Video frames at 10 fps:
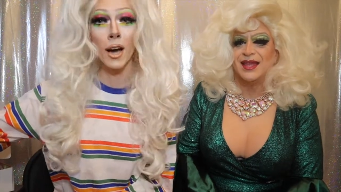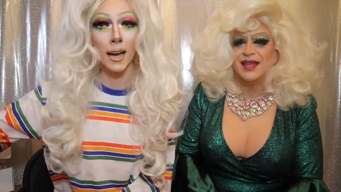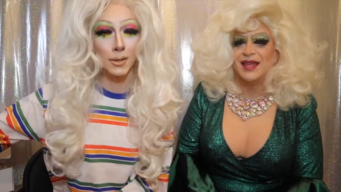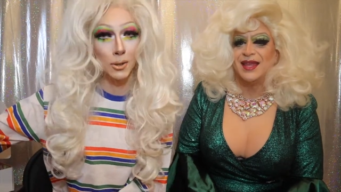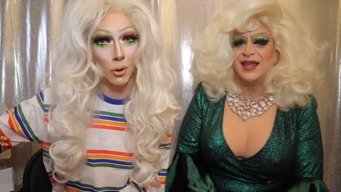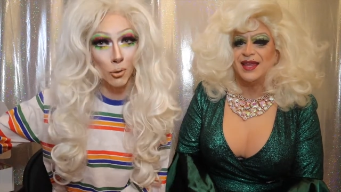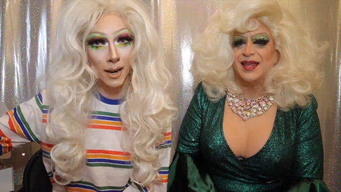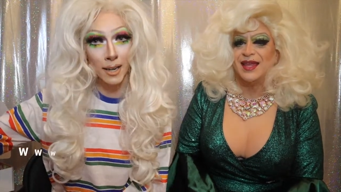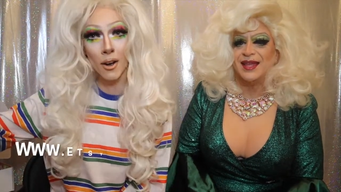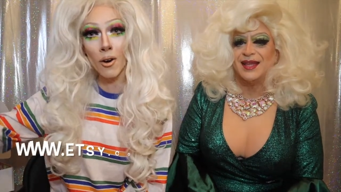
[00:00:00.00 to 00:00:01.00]
Speaker 1: guys don't
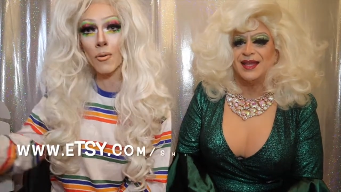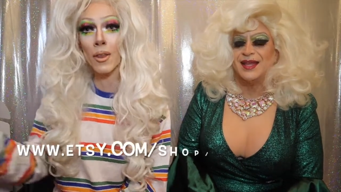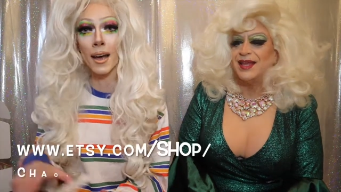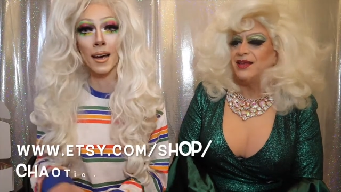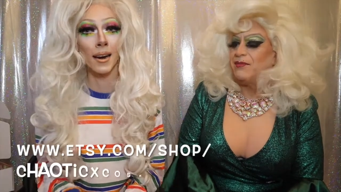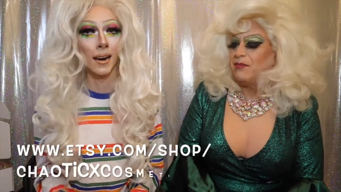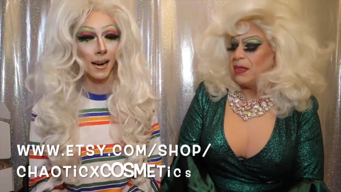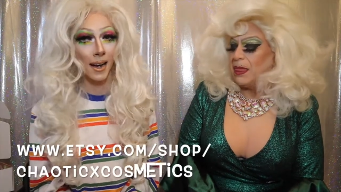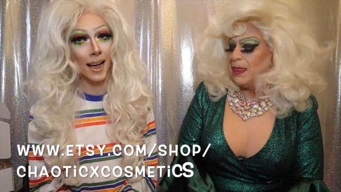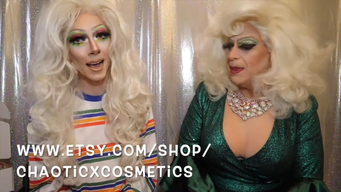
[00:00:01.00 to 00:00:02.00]
already know that
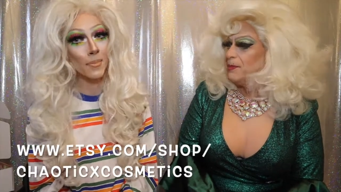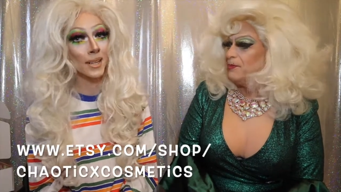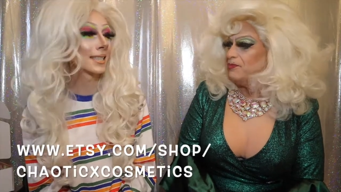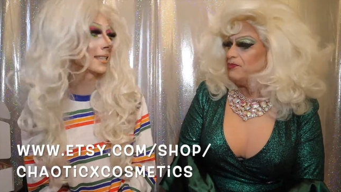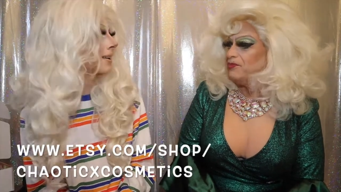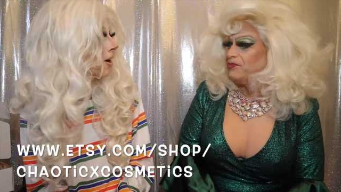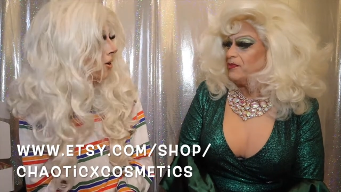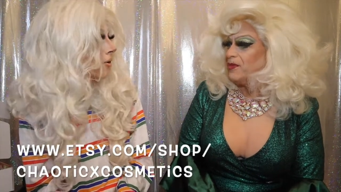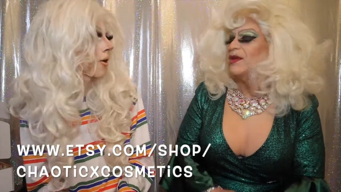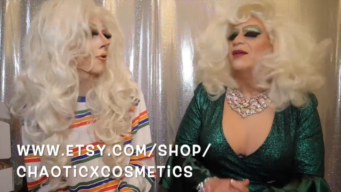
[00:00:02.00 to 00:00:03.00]
I am the CEO,
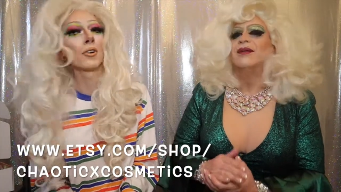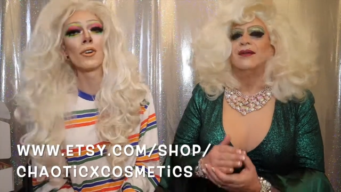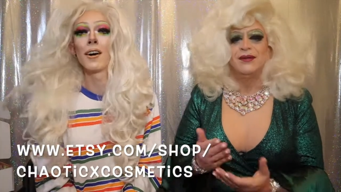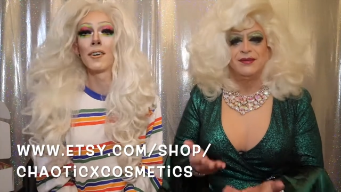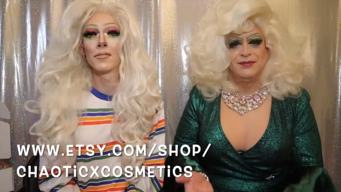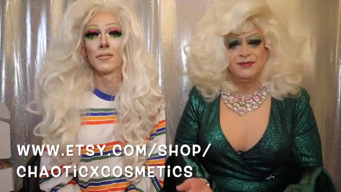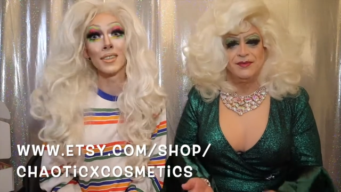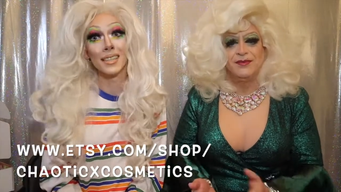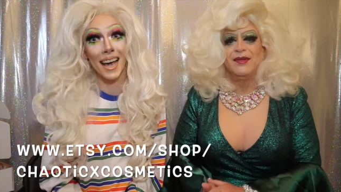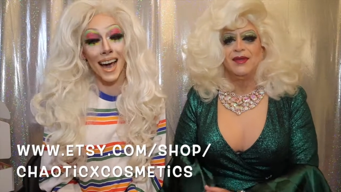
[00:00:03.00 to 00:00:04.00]
owner
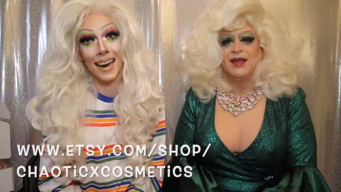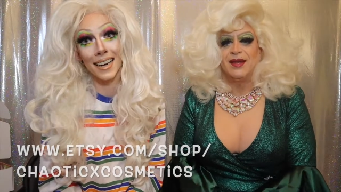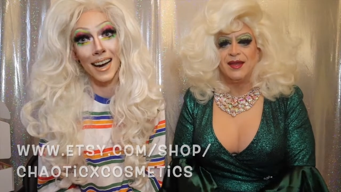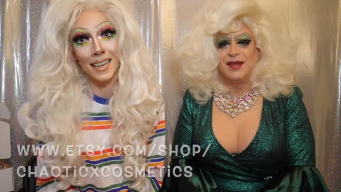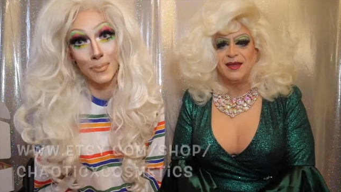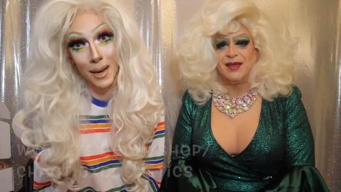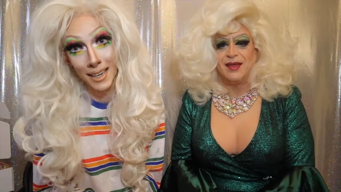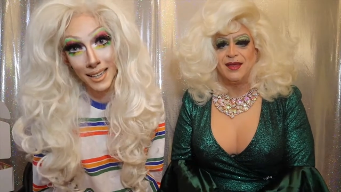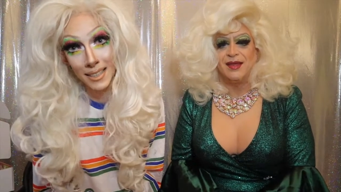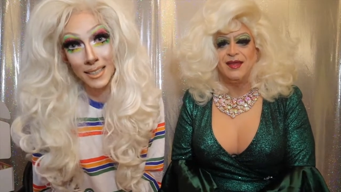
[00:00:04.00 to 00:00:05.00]
of Chaotic
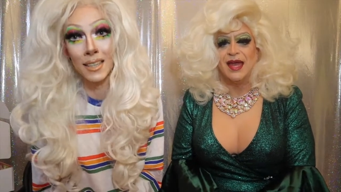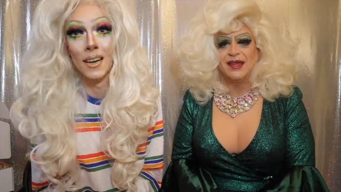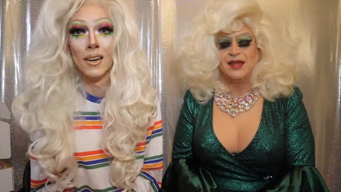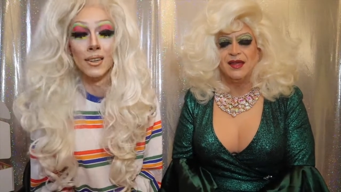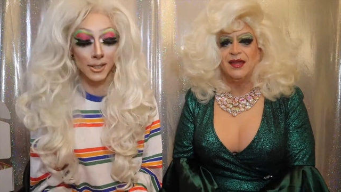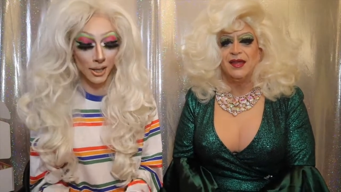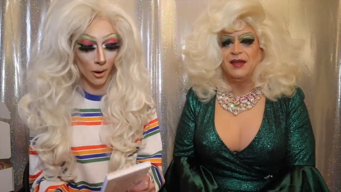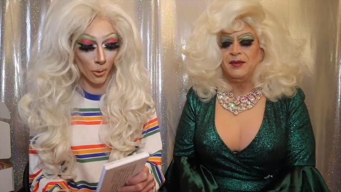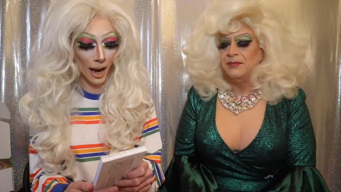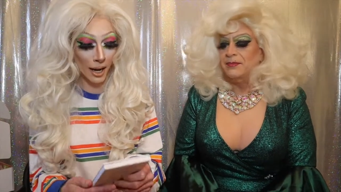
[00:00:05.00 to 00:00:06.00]
Cosmetics. Yes.
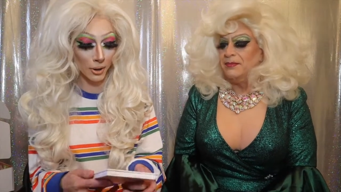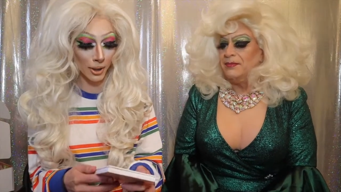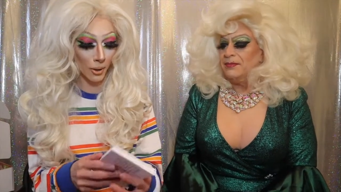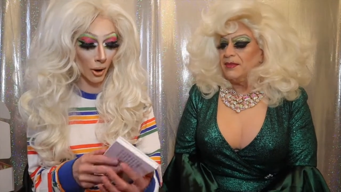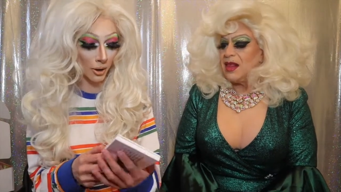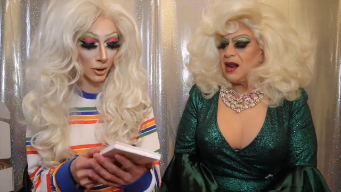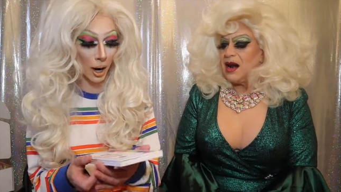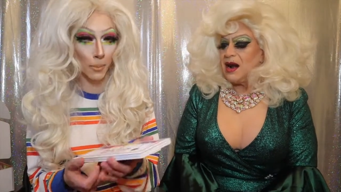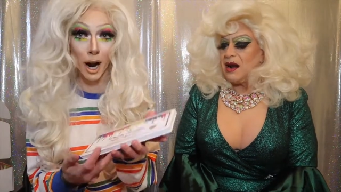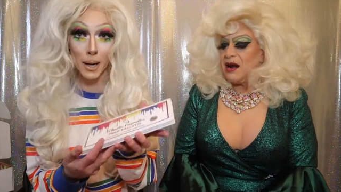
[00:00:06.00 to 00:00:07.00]
So we actually launched
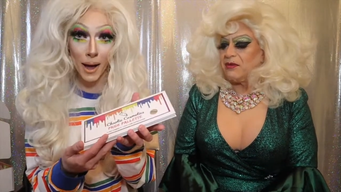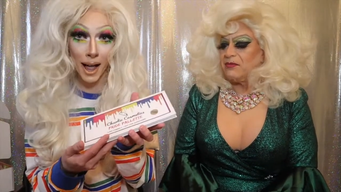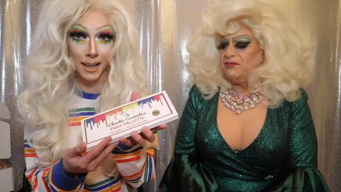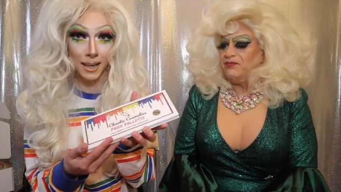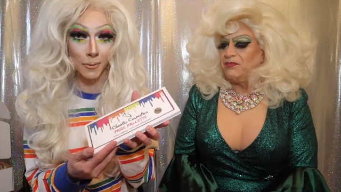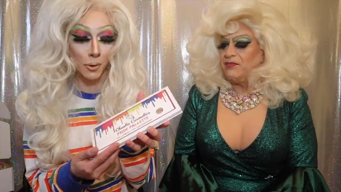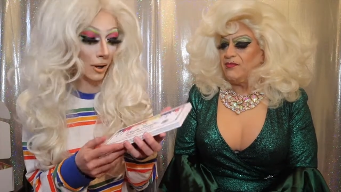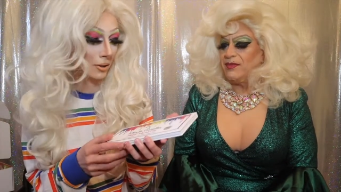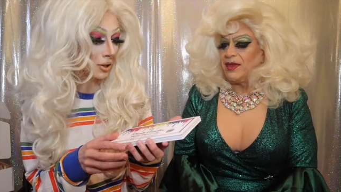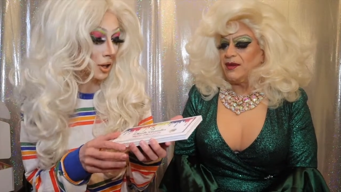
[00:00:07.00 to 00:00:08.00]
our Pride palette a few
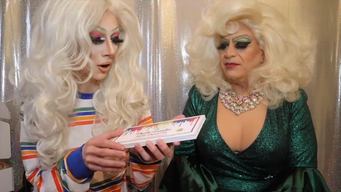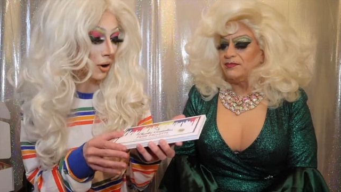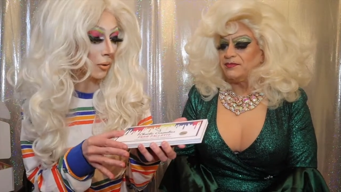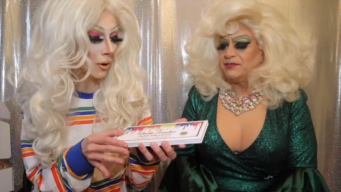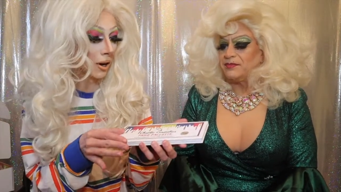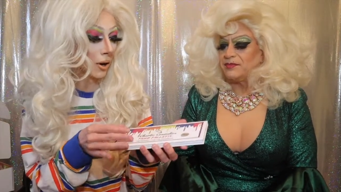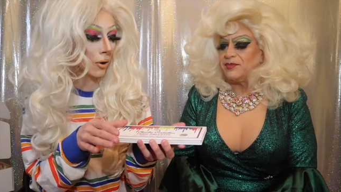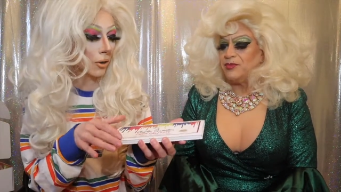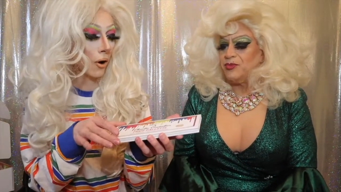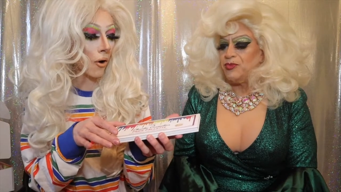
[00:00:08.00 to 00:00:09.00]
months ago
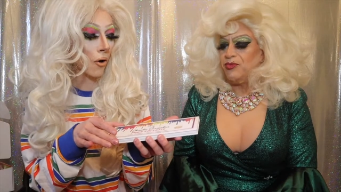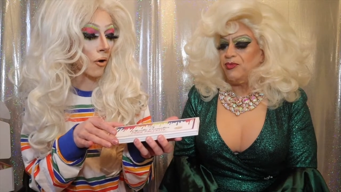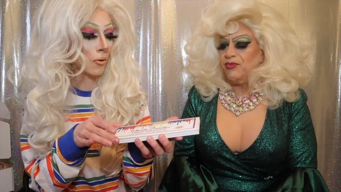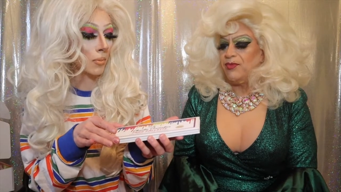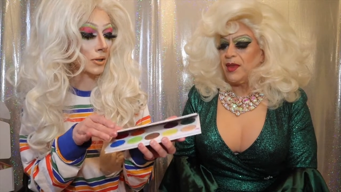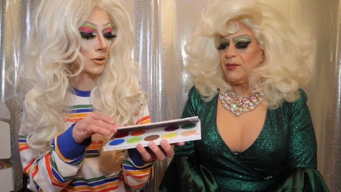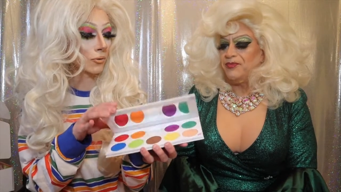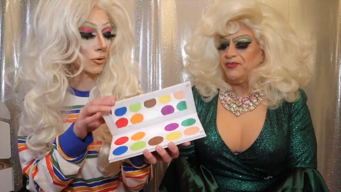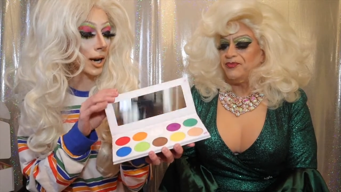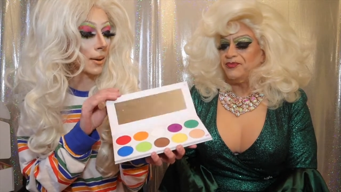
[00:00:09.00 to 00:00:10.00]
with a whole bunch
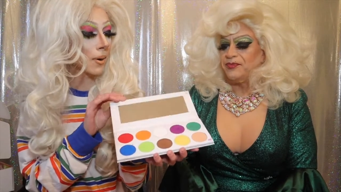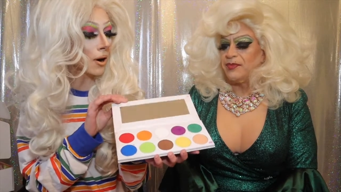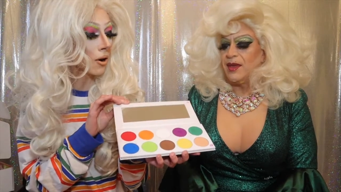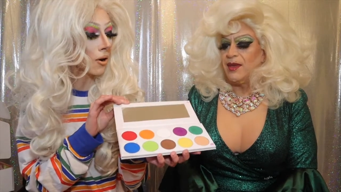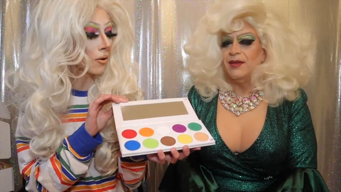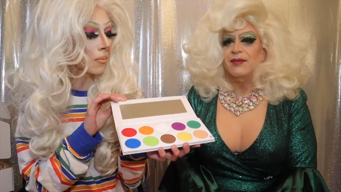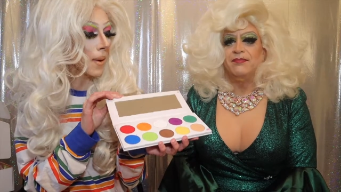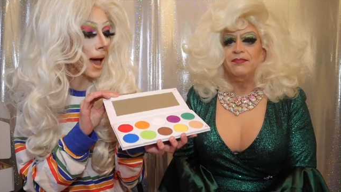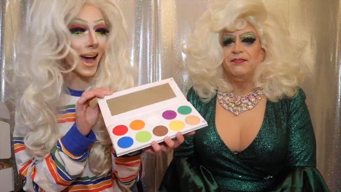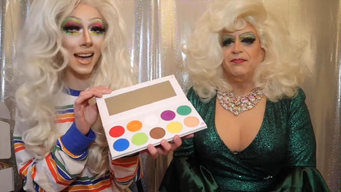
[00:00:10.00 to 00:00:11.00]
of rainbow
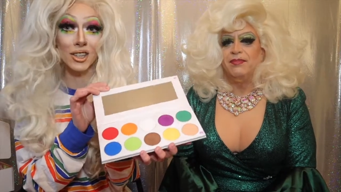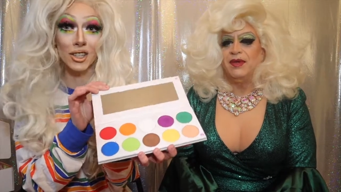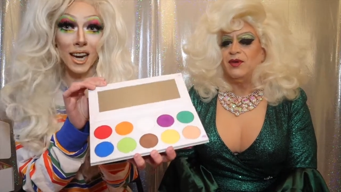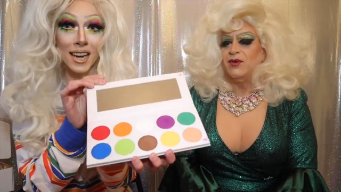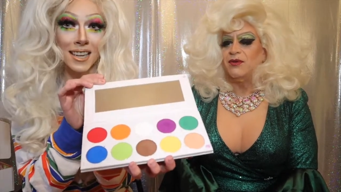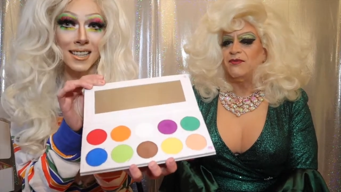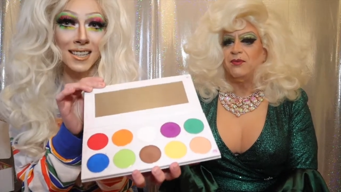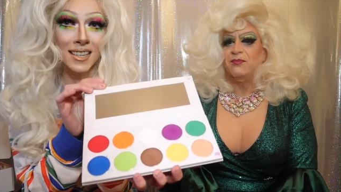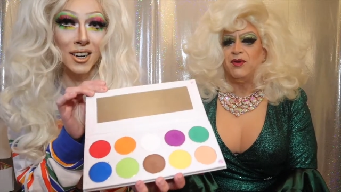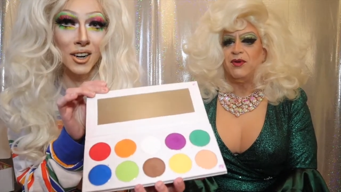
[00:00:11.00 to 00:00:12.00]
matte shades beautiful,
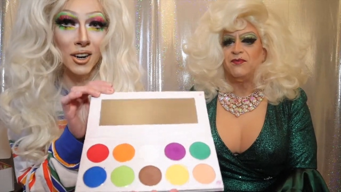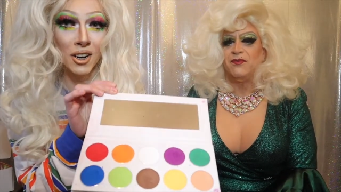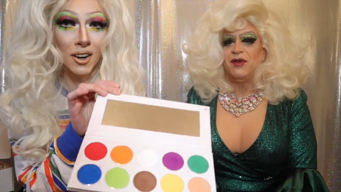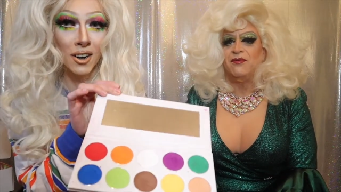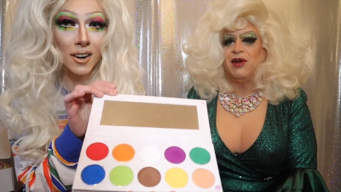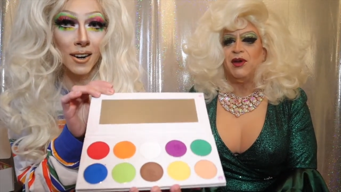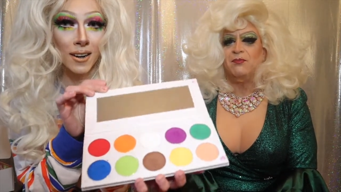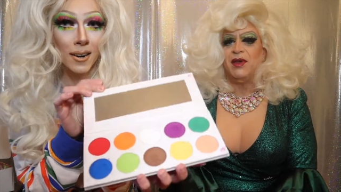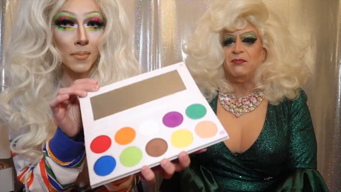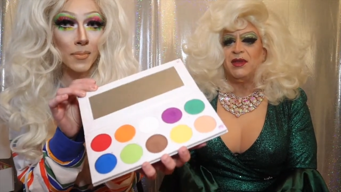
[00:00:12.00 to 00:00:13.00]
in beautiful, here. Very
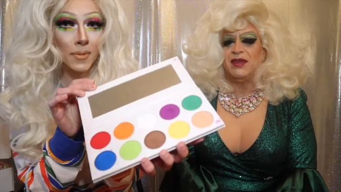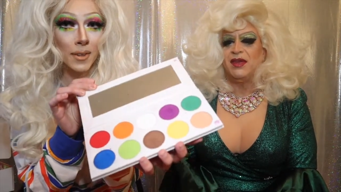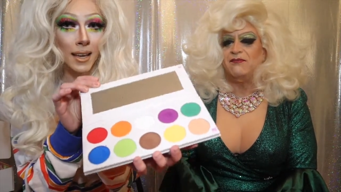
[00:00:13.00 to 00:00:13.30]
pigmented.